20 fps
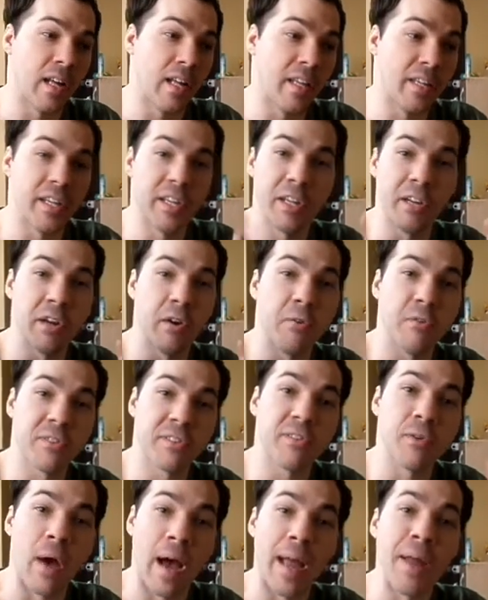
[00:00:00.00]
you know,
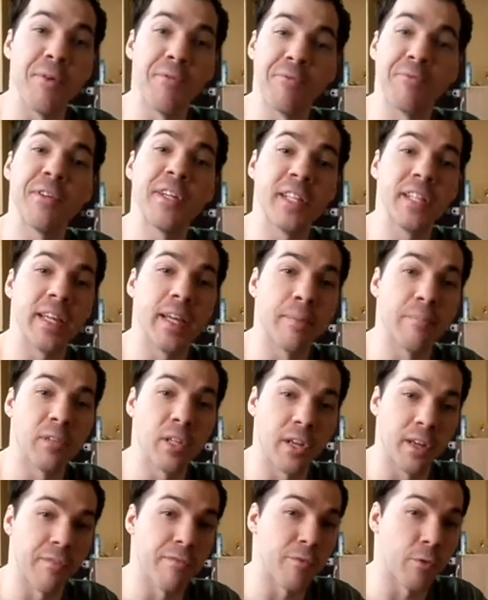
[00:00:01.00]
so I really am
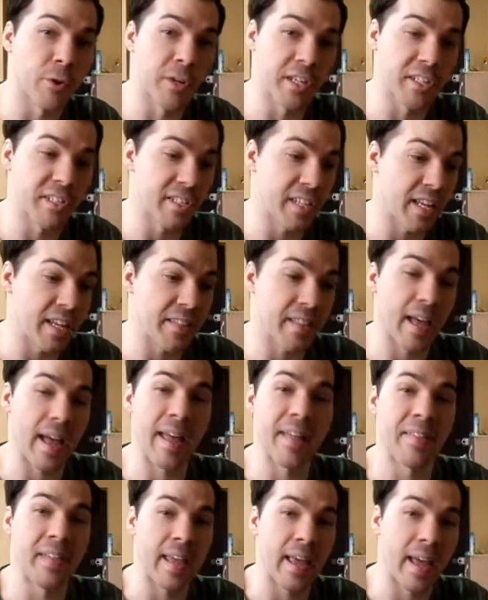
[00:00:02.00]
looking forward to seeing
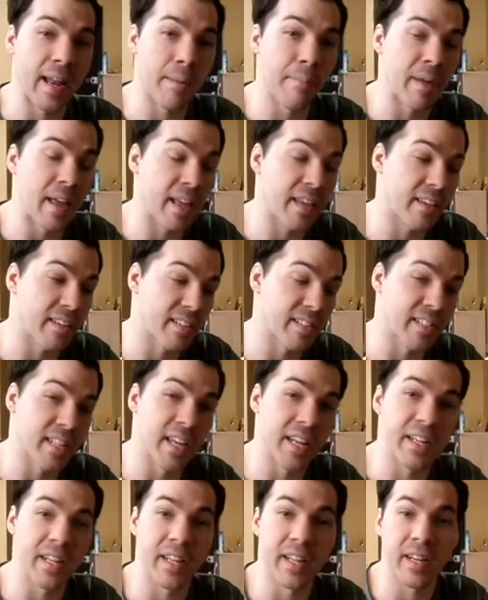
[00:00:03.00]
that in the anime, because
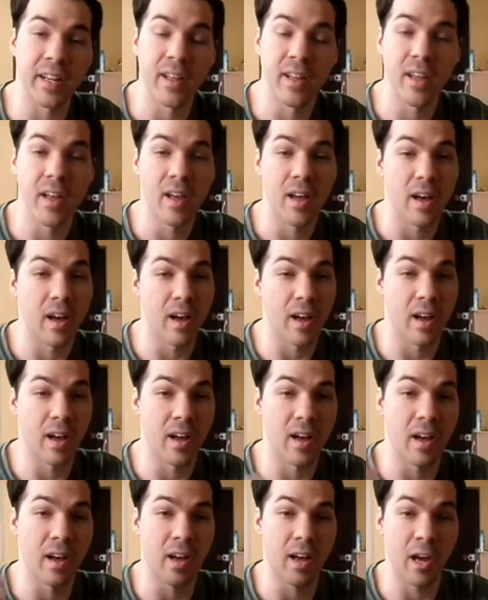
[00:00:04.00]
they did
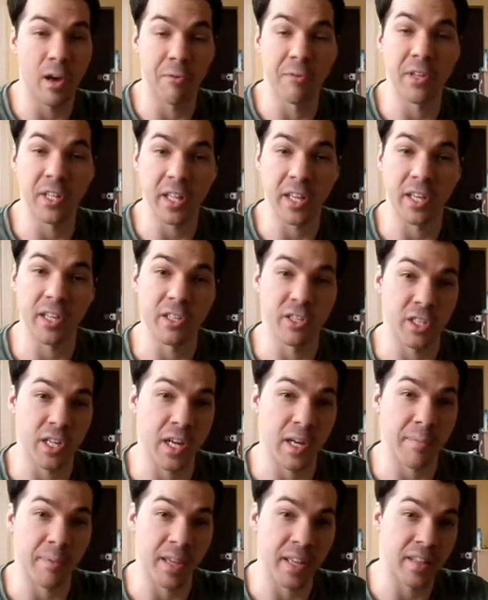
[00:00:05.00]
a really good
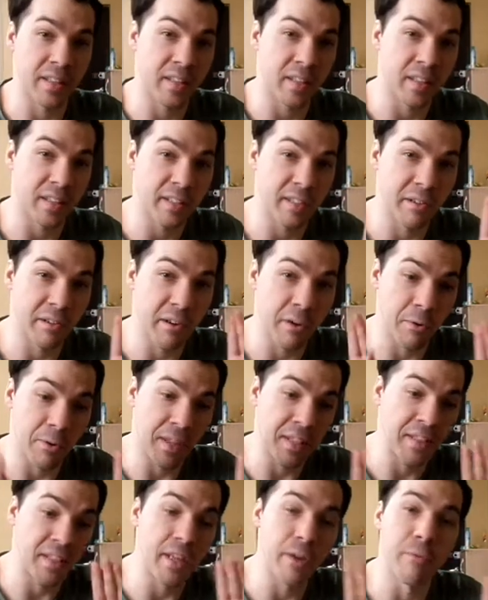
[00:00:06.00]
job in, you know,
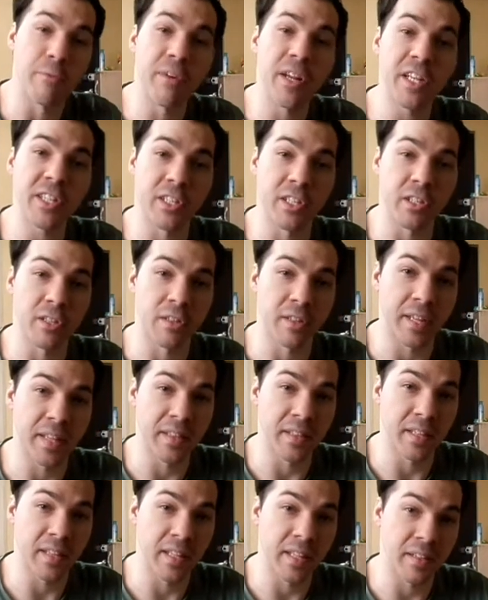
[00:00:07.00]
in the original,
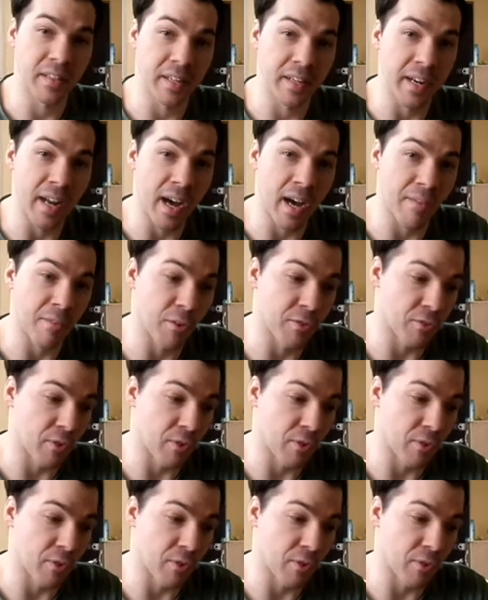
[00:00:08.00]
in the novel.